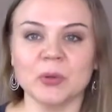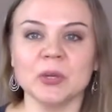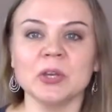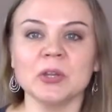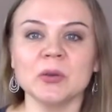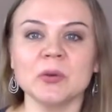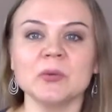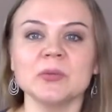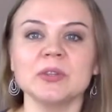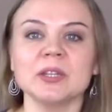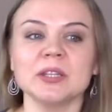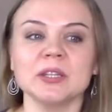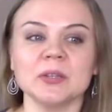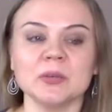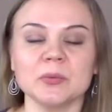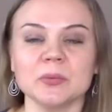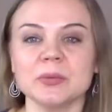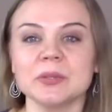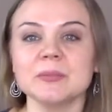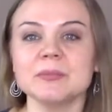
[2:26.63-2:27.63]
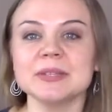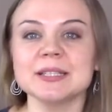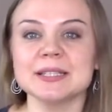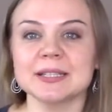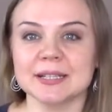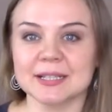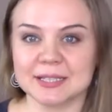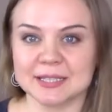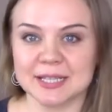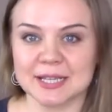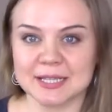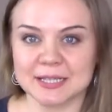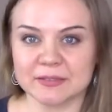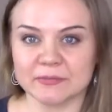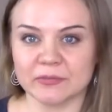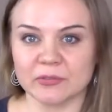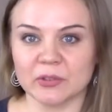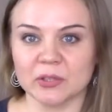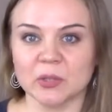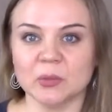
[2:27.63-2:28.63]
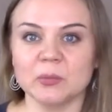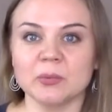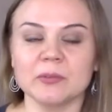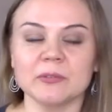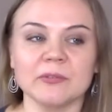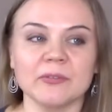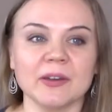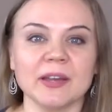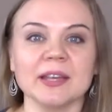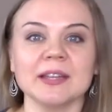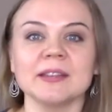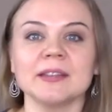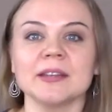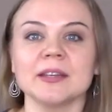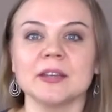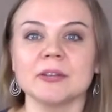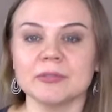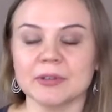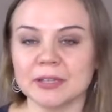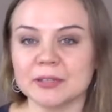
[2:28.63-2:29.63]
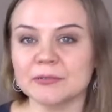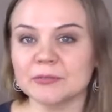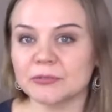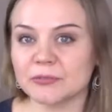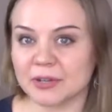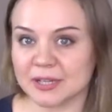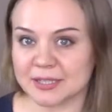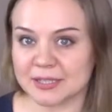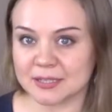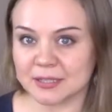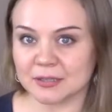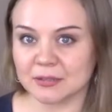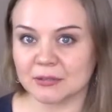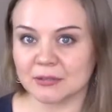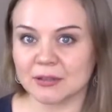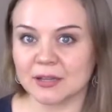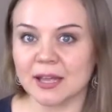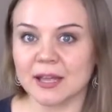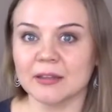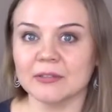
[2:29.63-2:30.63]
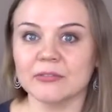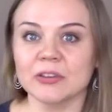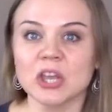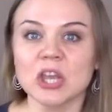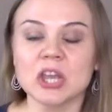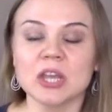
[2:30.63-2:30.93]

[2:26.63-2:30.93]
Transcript: We know that you will be successful. You will find the great friends in your life.